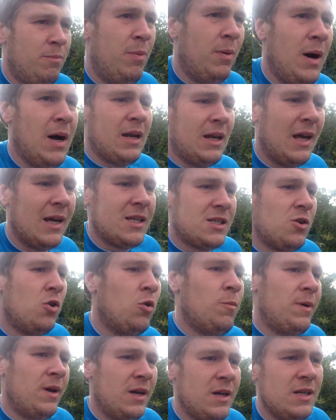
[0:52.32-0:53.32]
But I'd like to
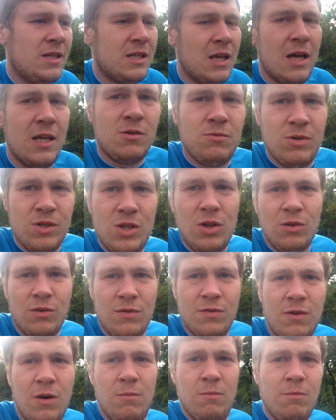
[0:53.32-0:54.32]
hope at least that as a
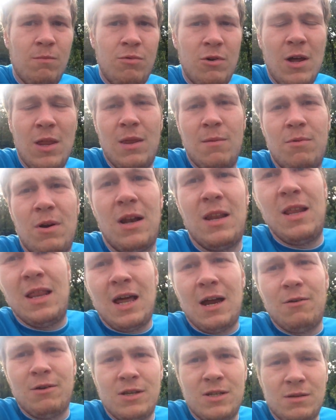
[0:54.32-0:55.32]
result from Brad, the Bradley
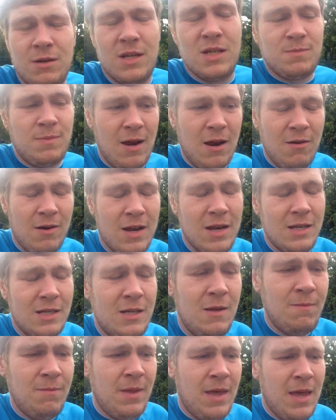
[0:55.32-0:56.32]
Lowery's
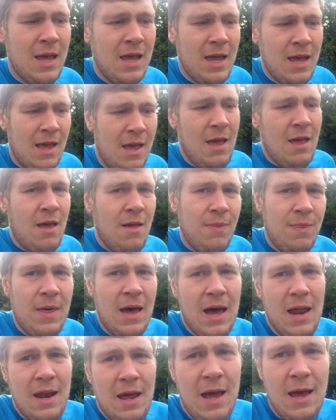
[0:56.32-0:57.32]
experience,
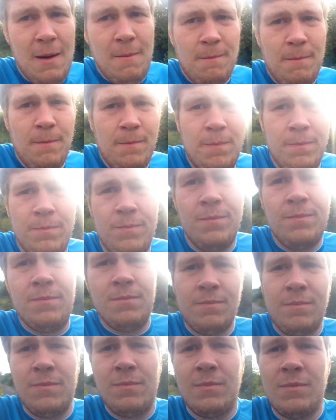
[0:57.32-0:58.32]
that um,
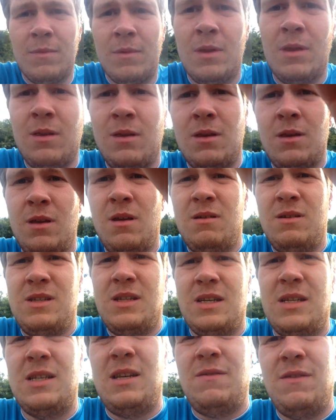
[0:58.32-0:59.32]

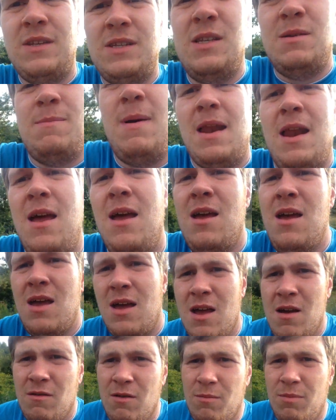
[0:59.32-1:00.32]
let's see if this is better
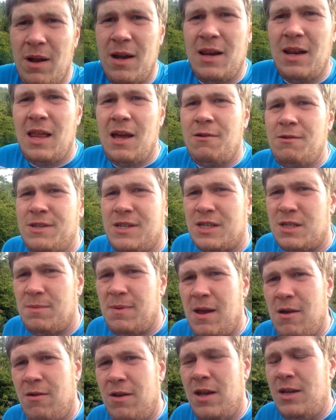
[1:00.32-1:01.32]
from Bradley Lowery's
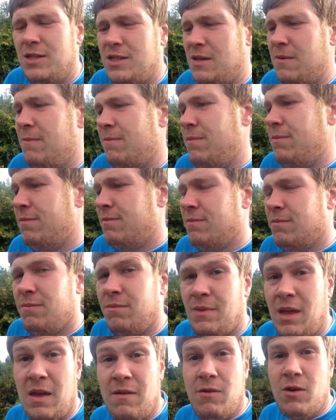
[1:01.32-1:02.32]
experience
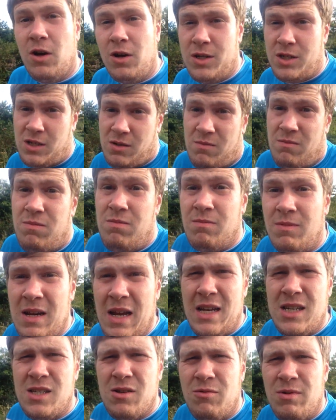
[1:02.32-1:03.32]
that you've got
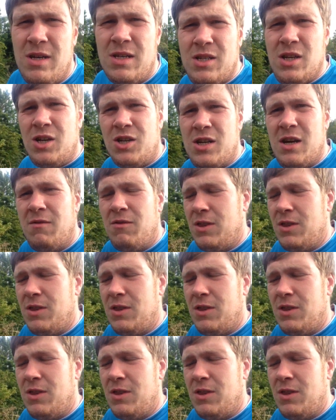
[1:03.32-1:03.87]
cancer research and